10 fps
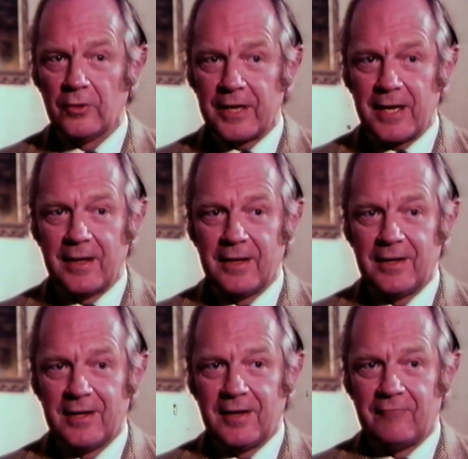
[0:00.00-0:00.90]
with
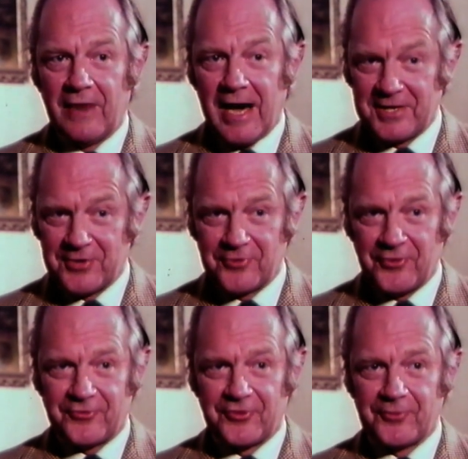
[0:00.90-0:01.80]
his
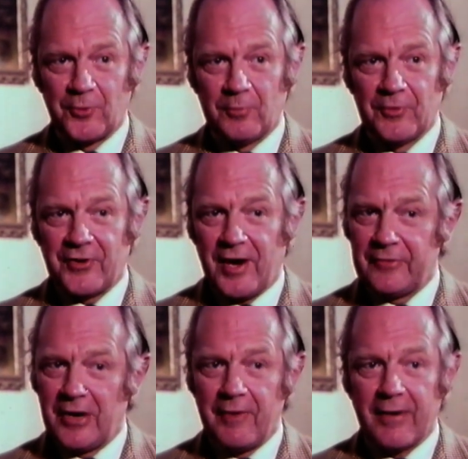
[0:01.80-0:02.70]
non-violent
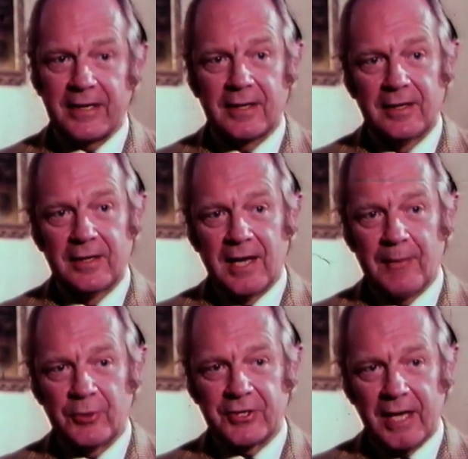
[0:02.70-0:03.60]
passive
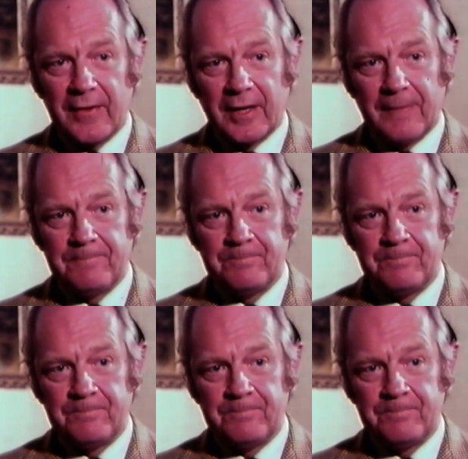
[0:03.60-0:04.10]
resistance, achieved